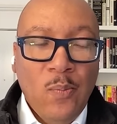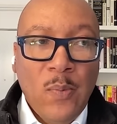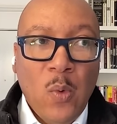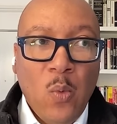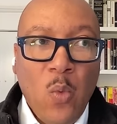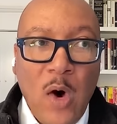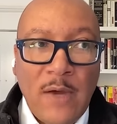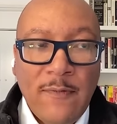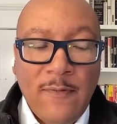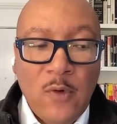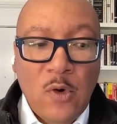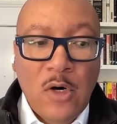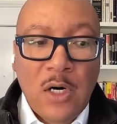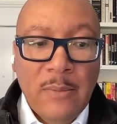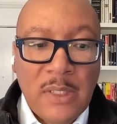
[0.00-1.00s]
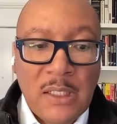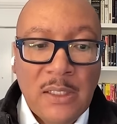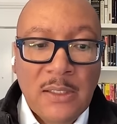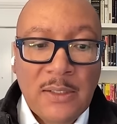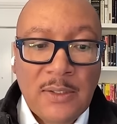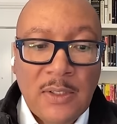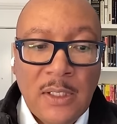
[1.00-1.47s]
one form
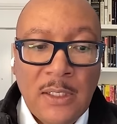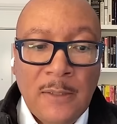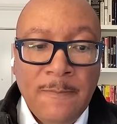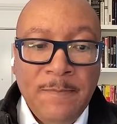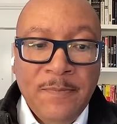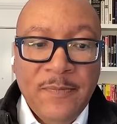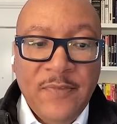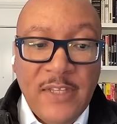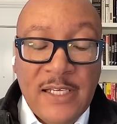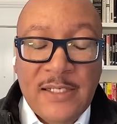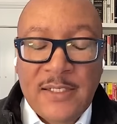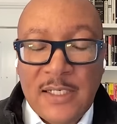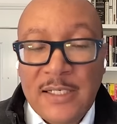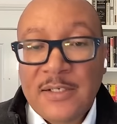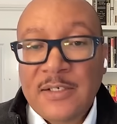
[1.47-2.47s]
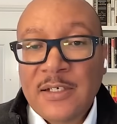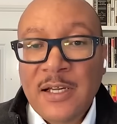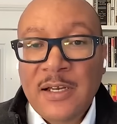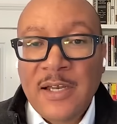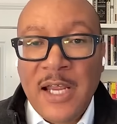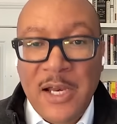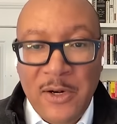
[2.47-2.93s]
is this is an
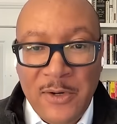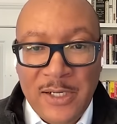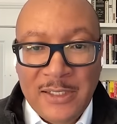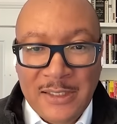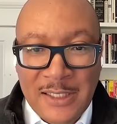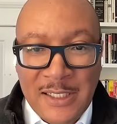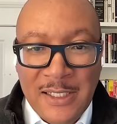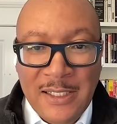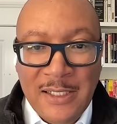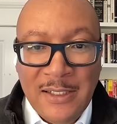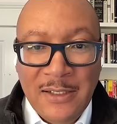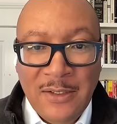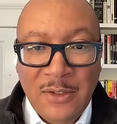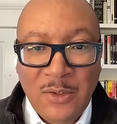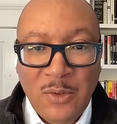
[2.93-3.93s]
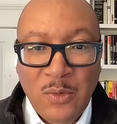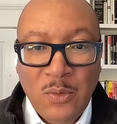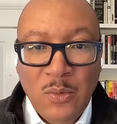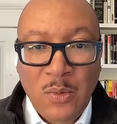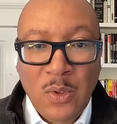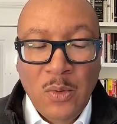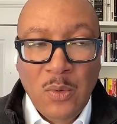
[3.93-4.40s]
inherently
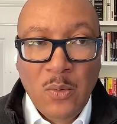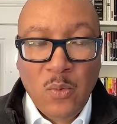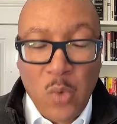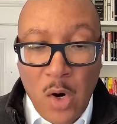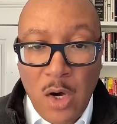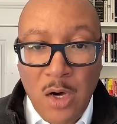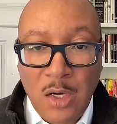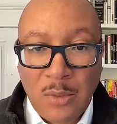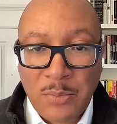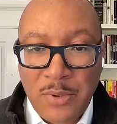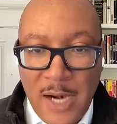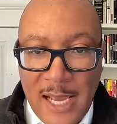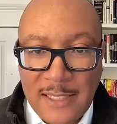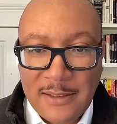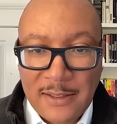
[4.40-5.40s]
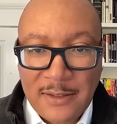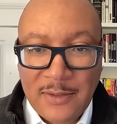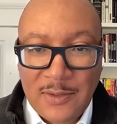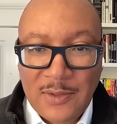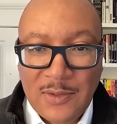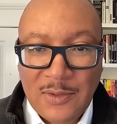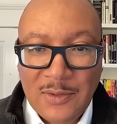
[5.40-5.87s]
wrong
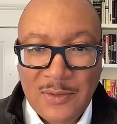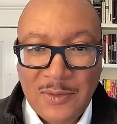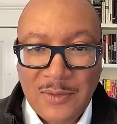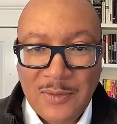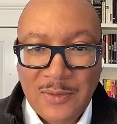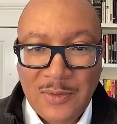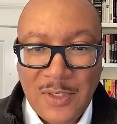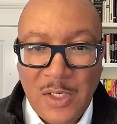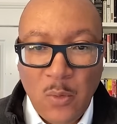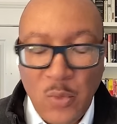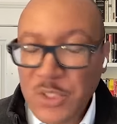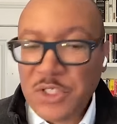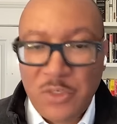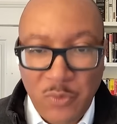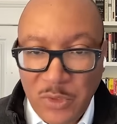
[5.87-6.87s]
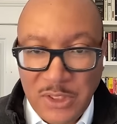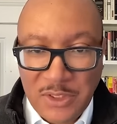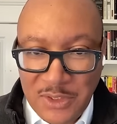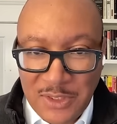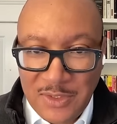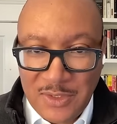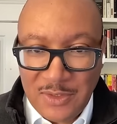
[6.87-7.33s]
practice. You know, we should really
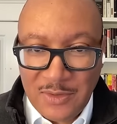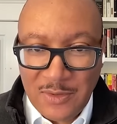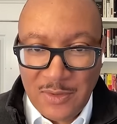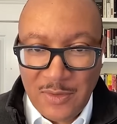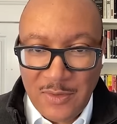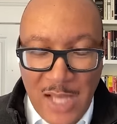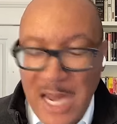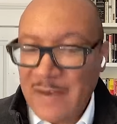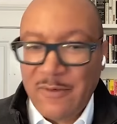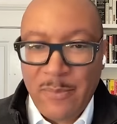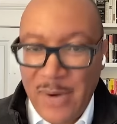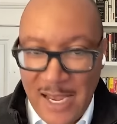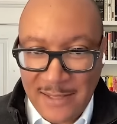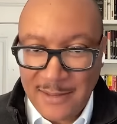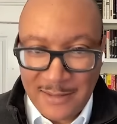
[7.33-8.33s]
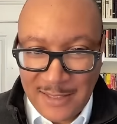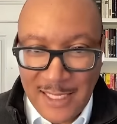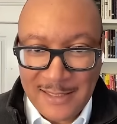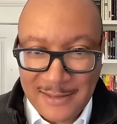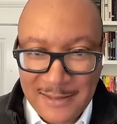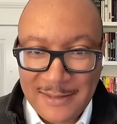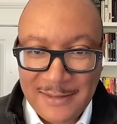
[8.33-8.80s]
just not have a practice
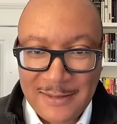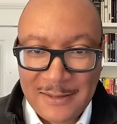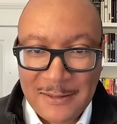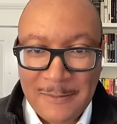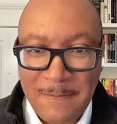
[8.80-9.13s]
like this